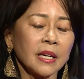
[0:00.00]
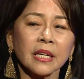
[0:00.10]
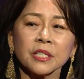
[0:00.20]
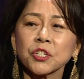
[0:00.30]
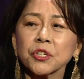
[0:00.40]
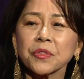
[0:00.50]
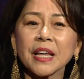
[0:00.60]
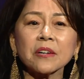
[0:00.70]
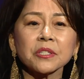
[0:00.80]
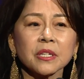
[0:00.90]
In
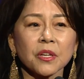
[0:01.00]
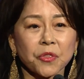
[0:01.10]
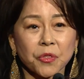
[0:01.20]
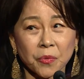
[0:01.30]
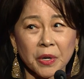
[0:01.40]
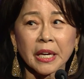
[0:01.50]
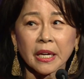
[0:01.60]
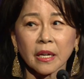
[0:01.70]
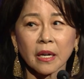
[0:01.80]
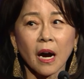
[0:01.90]
2003,